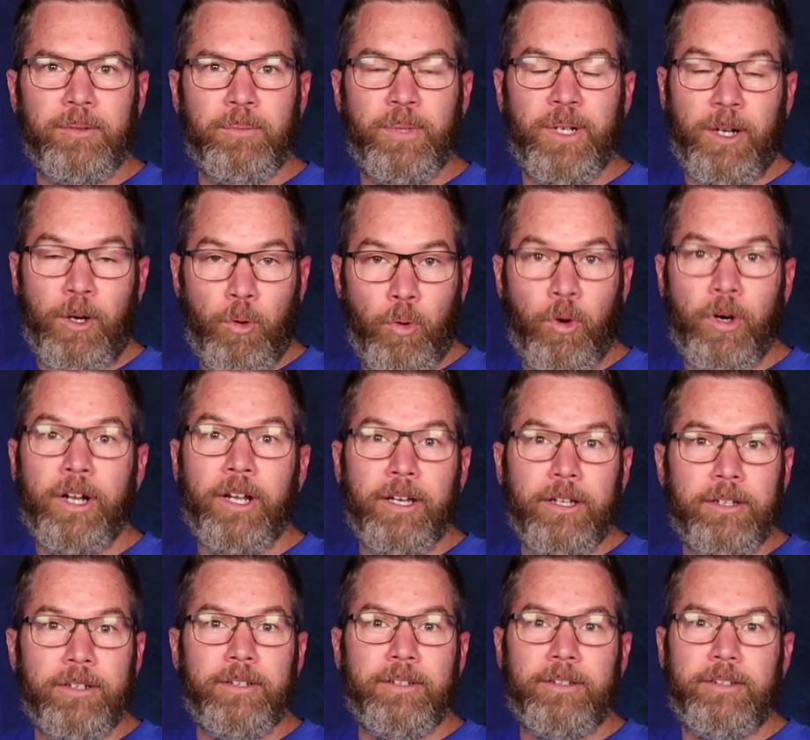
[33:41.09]
but I want it.
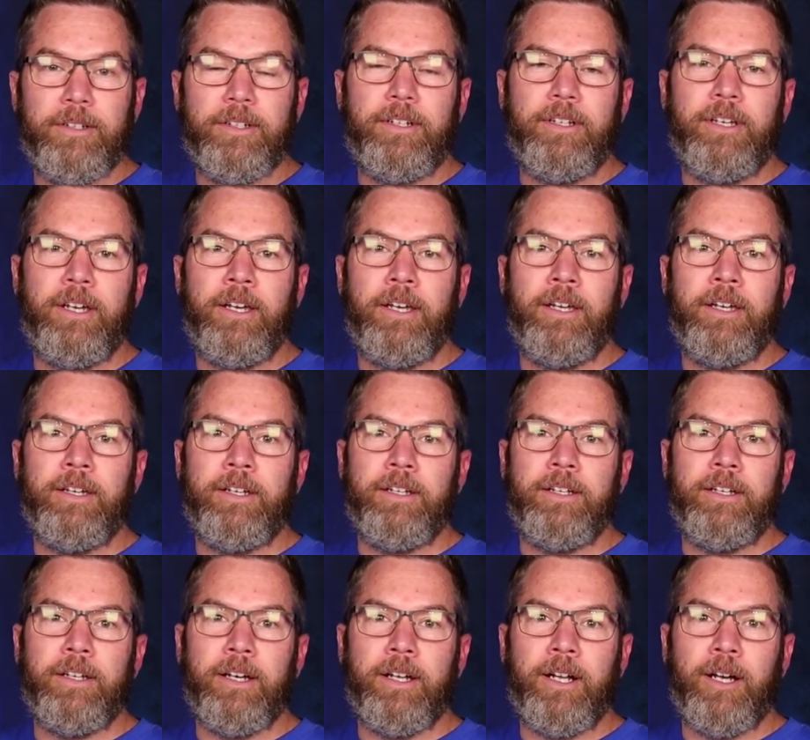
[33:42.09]

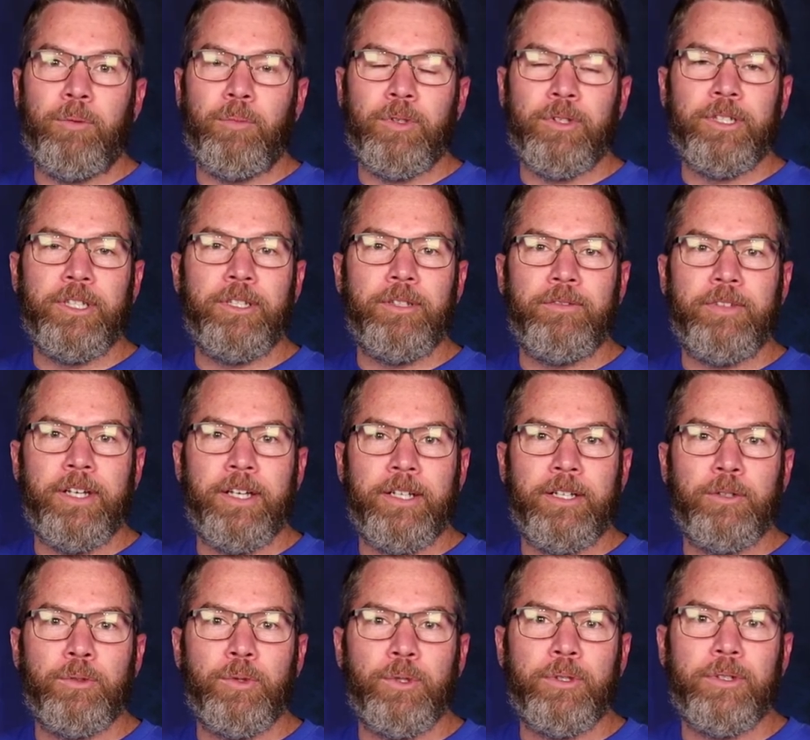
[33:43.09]
And I believe that
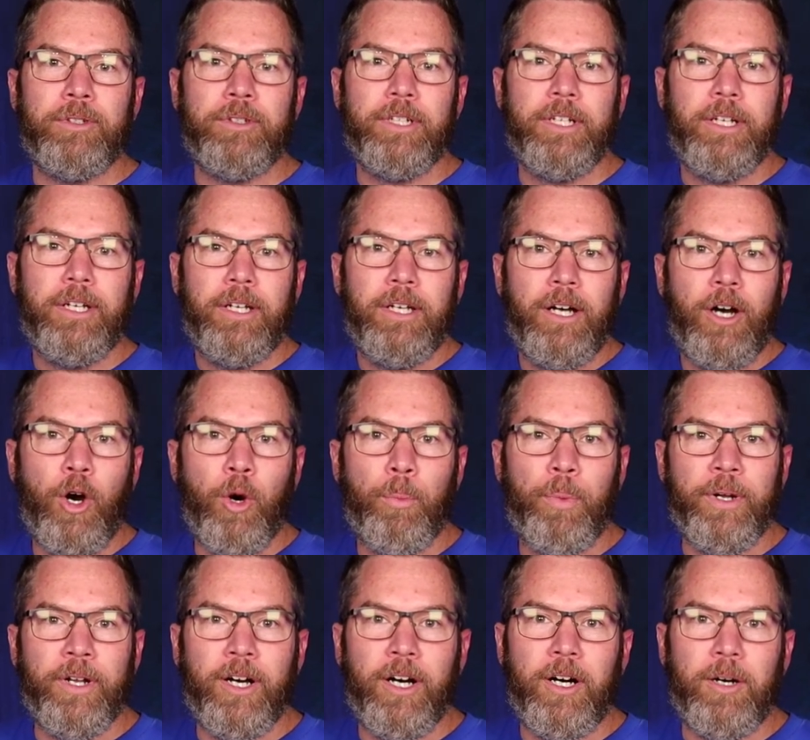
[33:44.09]
it will
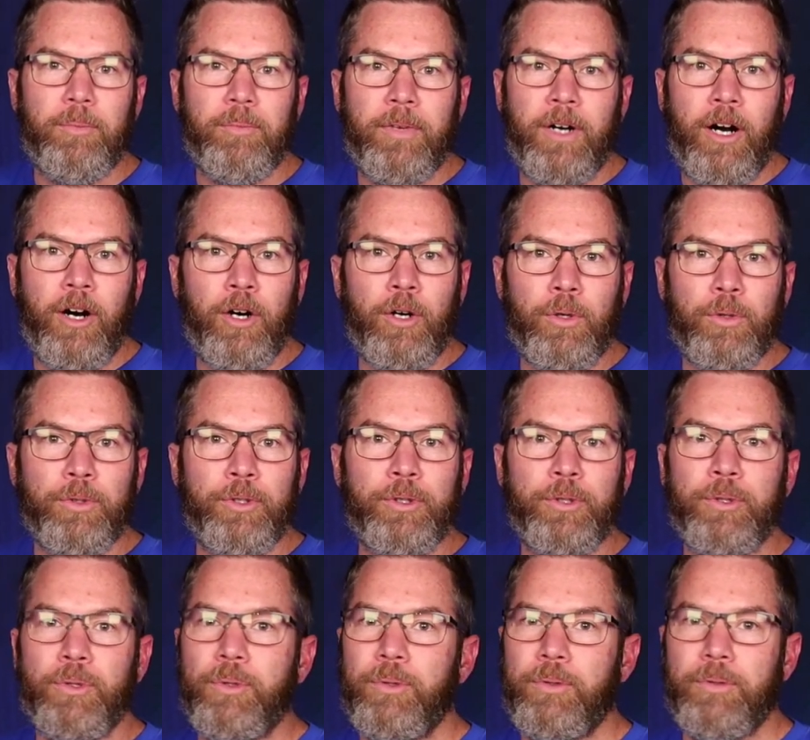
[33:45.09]
open up a whole
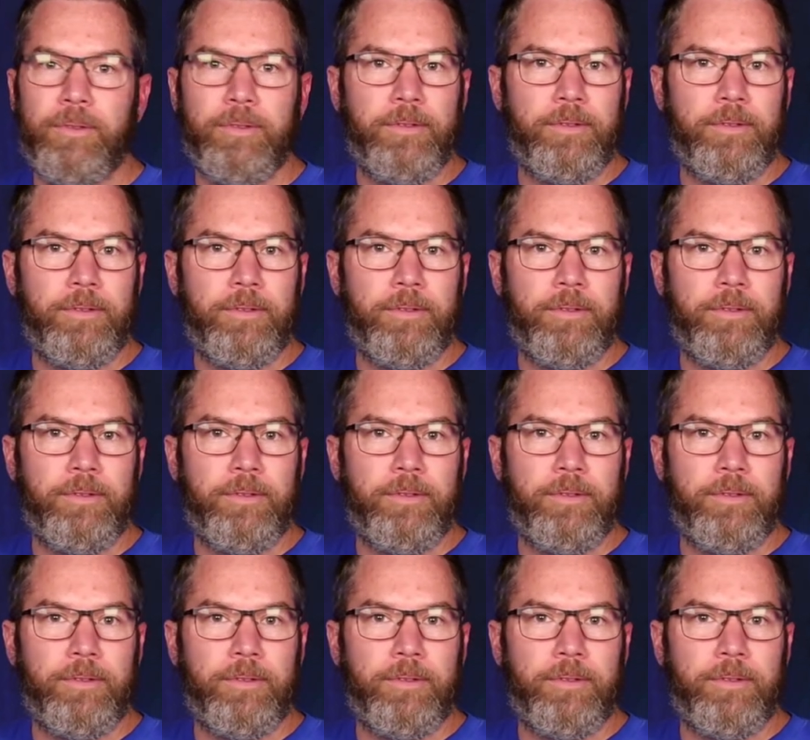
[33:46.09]
new